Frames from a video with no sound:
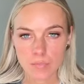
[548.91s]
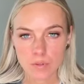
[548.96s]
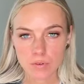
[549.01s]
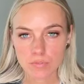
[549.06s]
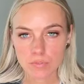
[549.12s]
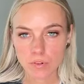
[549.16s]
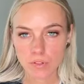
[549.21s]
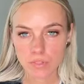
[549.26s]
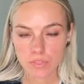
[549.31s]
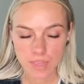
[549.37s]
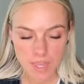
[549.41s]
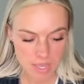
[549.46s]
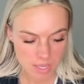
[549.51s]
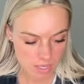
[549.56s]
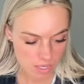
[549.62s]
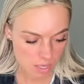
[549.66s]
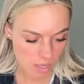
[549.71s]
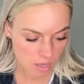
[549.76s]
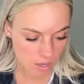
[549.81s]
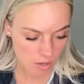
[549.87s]
Beautiful,
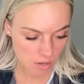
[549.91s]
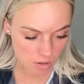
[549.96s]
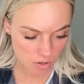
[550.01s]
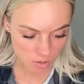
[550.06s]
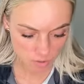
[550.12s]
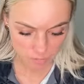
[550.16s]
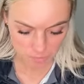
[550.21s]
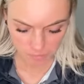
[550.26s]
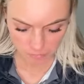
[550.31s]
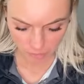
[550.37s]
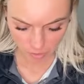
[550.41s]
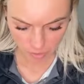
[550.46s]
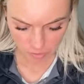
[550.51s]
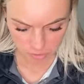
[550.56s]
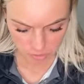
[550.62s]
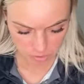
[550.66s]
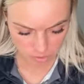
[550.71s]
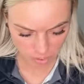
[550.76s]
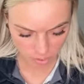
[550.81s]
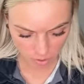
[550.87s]
thank you.
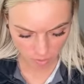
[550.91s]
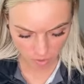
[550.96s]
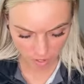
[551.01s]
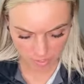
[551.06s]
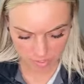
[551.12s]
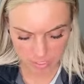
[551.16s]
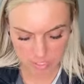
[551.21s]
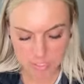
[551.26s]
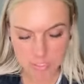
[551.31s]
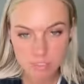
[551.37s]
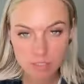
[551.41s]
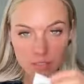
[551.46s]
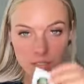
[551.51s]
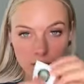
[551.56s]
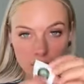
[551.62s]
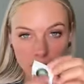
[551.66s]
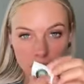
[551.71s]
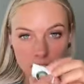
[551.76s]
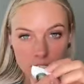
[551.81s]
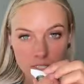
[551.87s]
So I just,
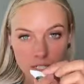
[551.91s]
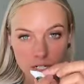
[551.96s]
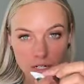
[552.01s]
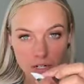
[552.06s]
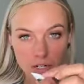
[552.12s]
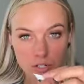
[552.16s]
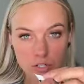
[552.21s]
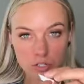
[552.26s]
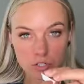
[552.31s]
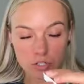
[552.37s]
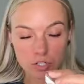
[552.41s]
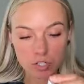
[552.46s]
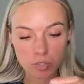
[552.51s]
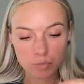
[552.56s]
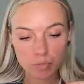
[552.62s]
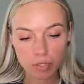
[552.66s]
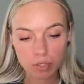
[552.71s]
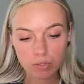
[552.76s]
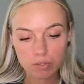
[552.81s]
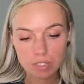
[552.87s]
the little stickers, you
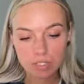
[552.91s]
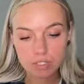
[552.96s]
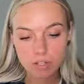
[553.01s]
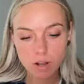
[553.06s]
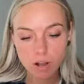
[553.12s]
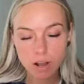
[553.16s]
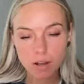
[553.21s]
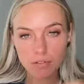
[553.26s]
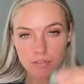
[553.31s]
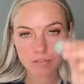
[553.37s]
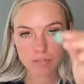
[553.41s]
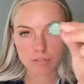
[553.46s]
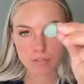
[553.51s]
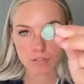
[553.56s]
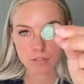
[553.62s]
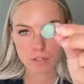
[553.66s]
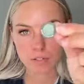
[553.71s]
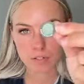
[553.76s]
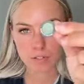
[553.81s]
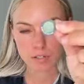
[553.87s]
just peel these off.
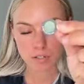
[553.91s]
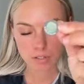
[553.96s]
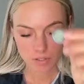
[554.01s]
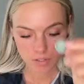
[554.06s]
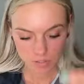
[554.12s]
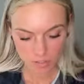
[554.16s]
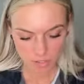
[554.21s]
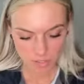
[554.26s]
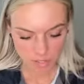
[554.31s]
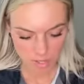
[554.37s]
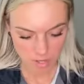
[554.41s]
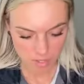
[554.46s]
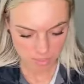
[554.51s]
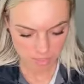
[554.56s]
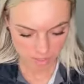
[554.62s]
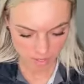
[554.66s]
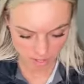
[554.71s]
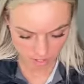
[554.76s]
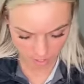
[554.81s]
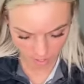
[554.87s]

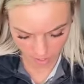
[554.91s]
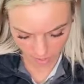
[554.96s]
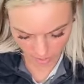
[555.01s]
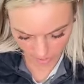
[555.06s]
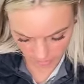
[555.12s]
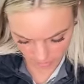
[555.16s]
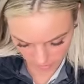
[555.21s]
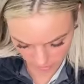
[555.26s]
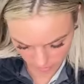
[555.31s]
And then I